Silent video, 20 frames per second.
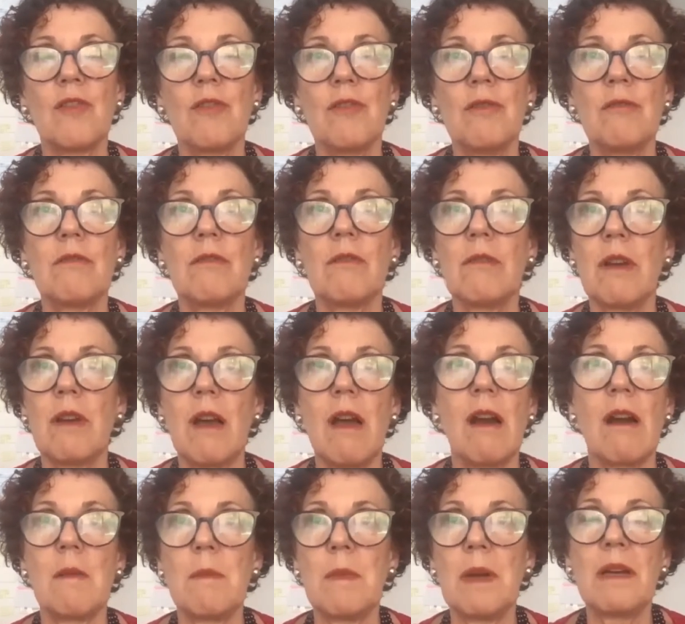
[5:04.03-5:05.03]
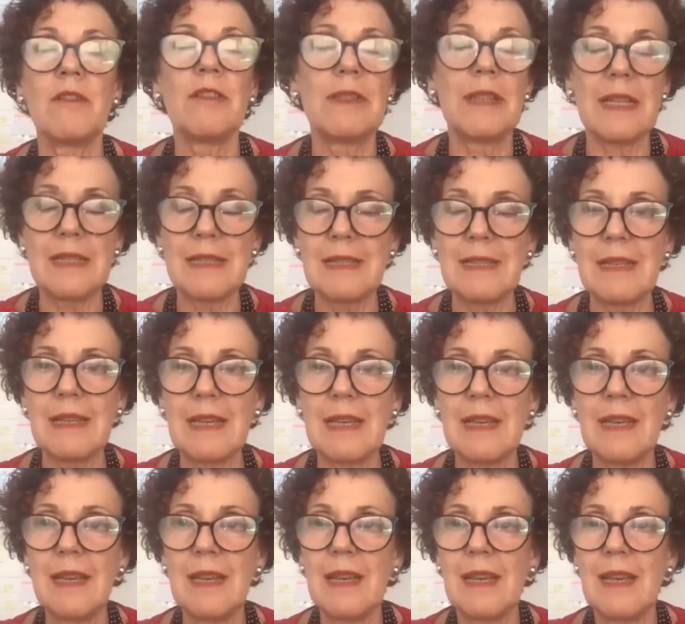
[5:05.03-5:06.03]
your own karma or destiny,
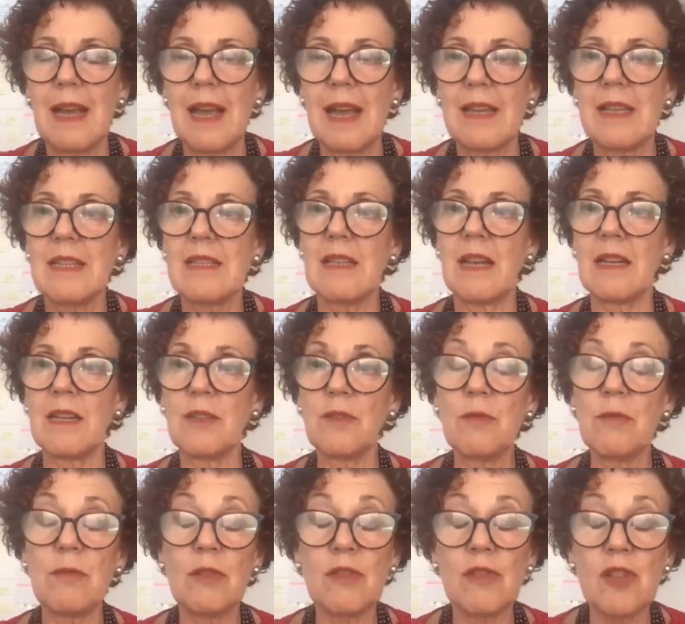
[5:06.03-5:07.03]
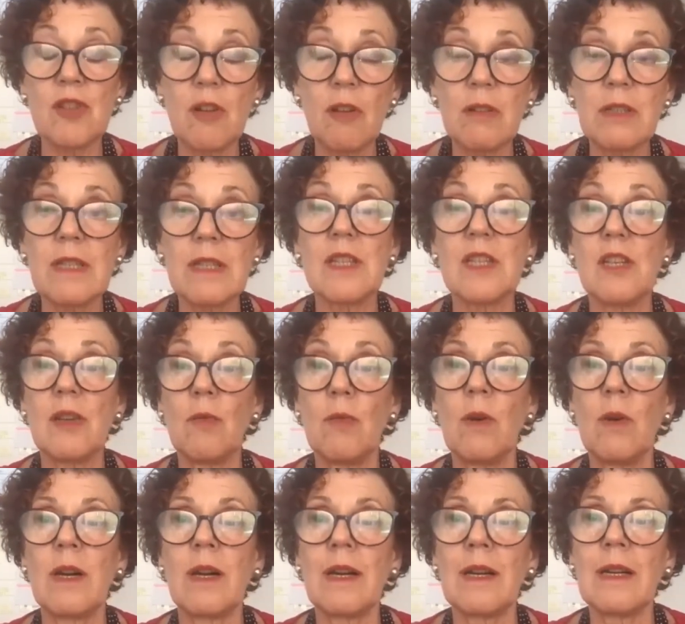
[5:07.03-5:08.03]
I started to do consultancy
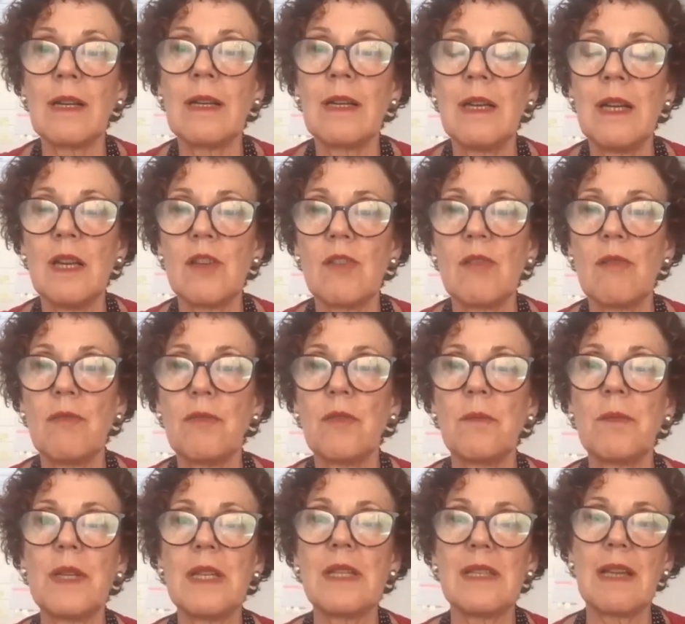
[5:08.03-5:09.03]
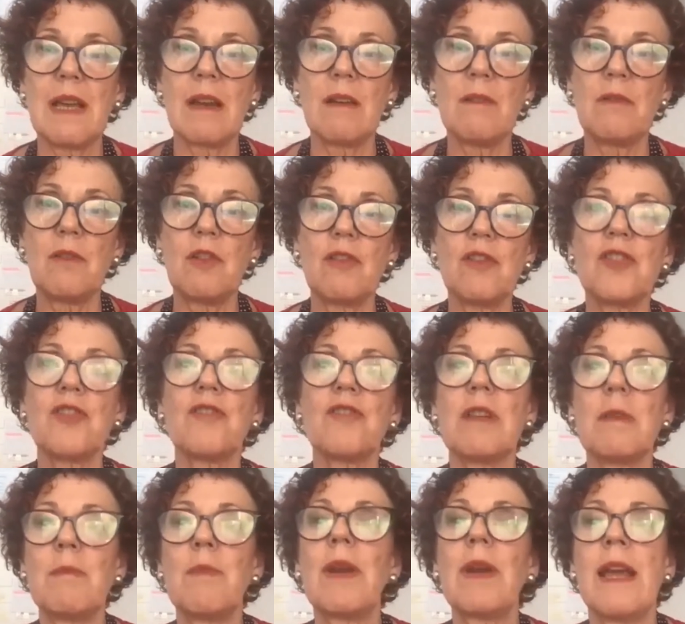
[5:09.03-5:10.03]
work. So from this kind of
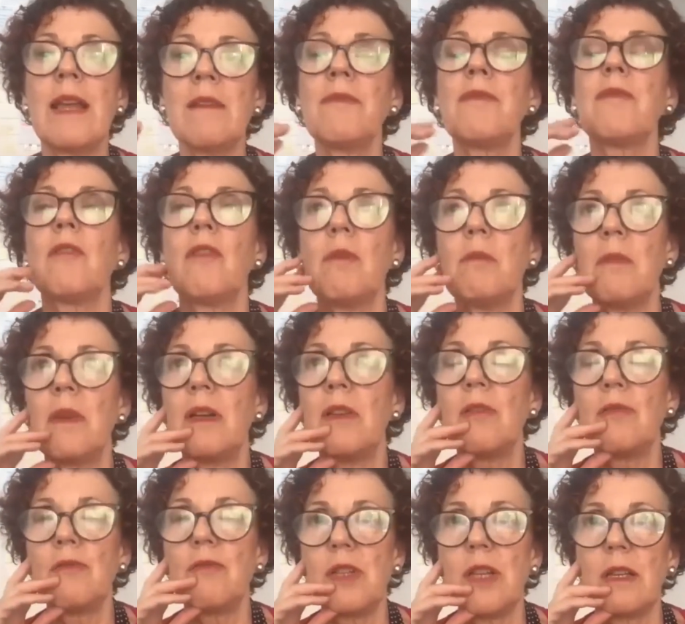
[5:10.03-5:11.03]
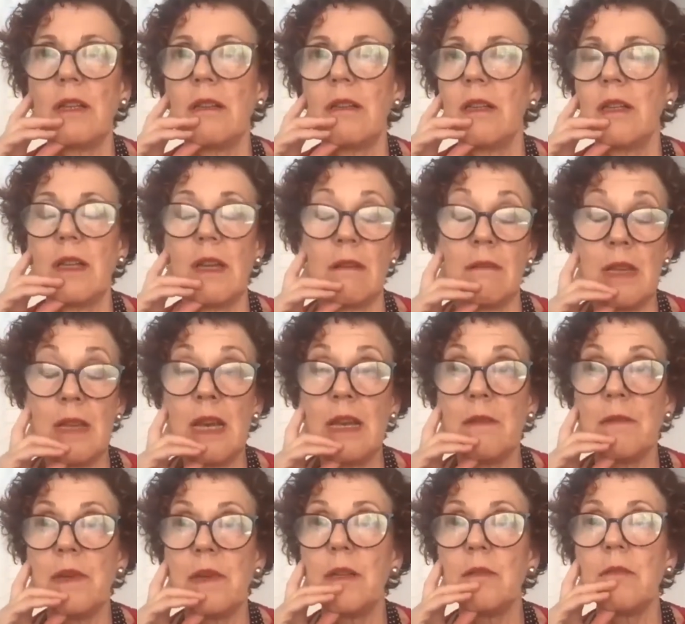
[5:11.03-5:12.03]
luxury platform, using
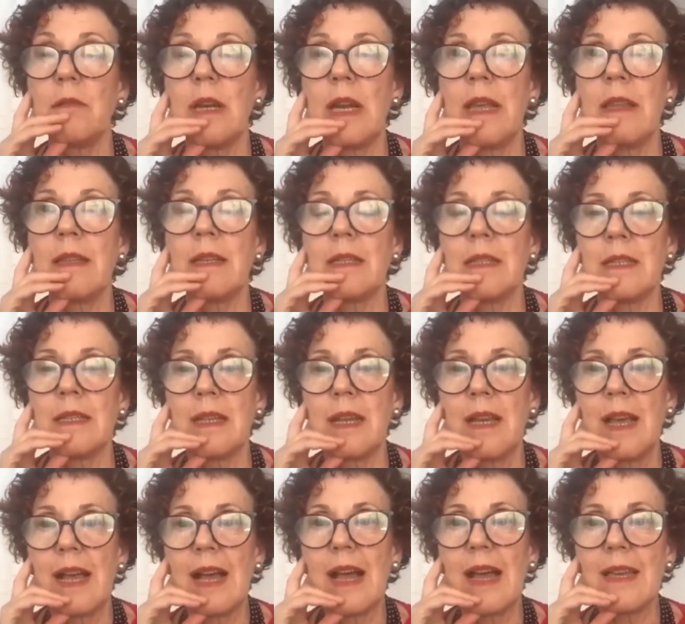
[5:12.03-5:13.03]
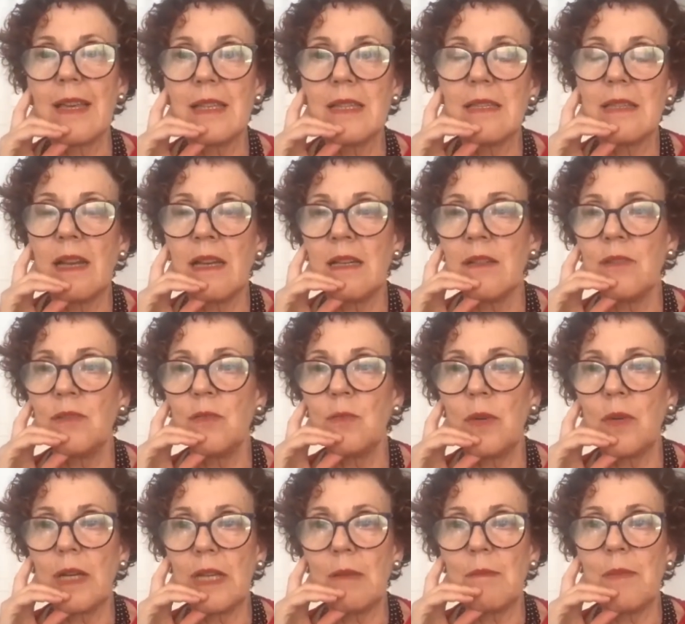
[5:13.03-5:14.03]
really very good leathers, I started to
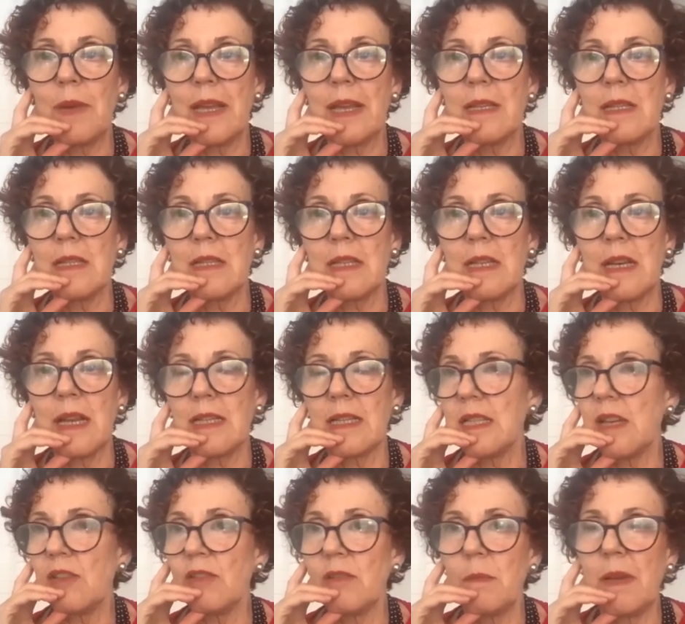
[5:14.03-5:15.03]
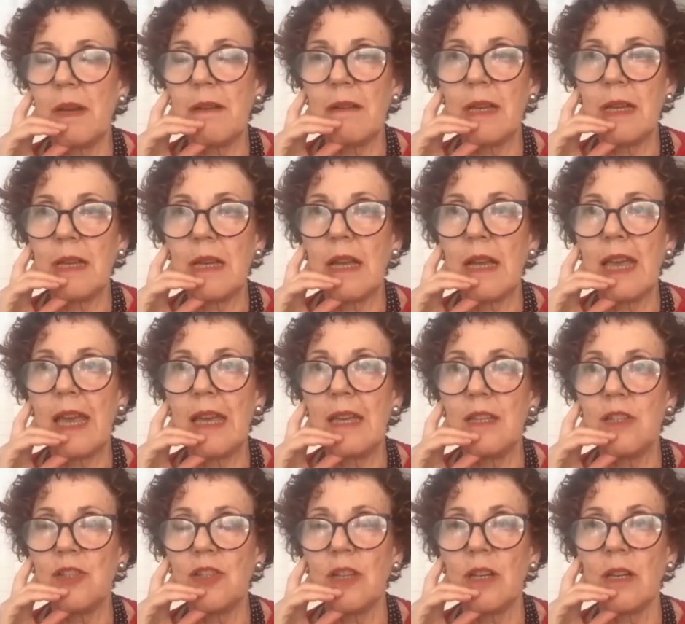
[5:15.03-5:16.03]
work in places like South America,
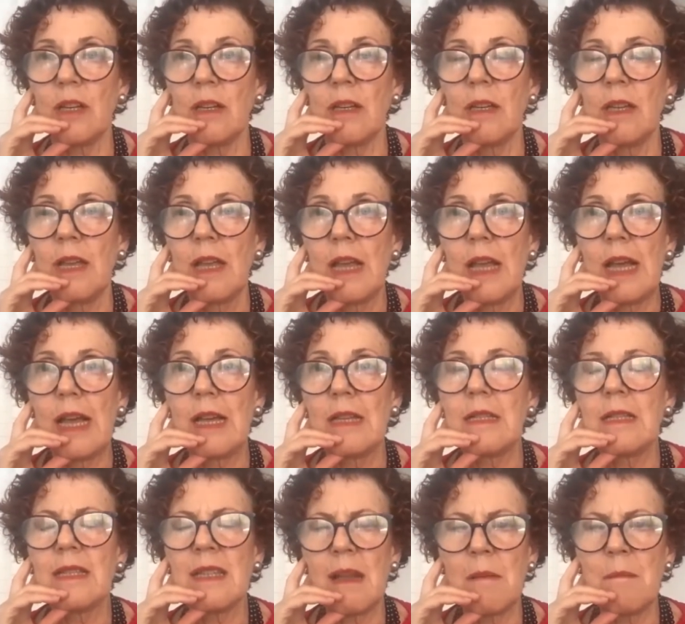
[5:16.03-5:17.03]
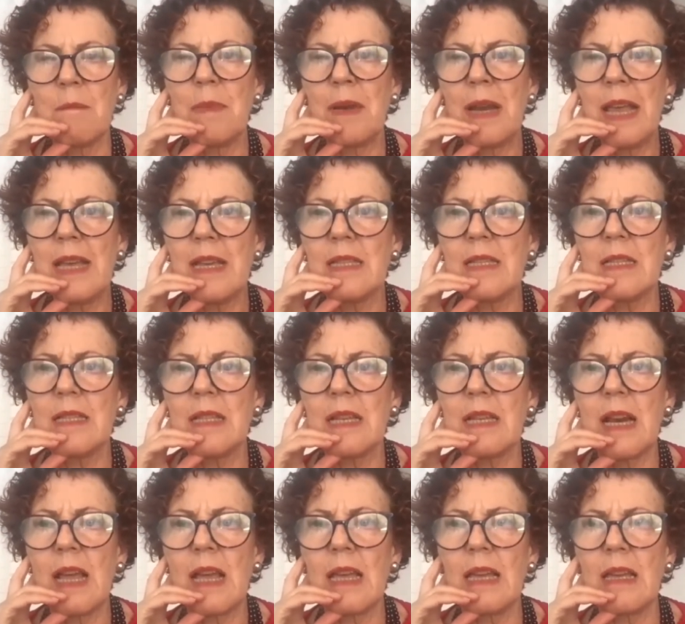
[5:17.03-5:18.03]
Asia, and some places
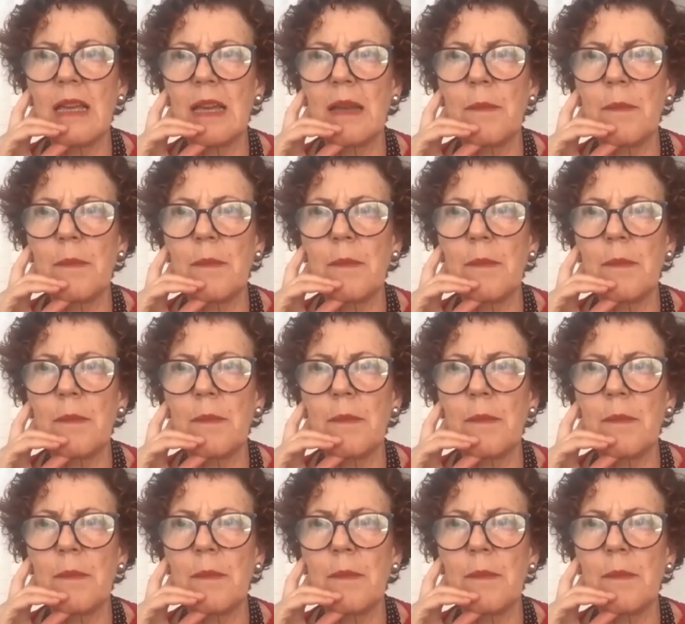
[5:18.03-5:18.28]
like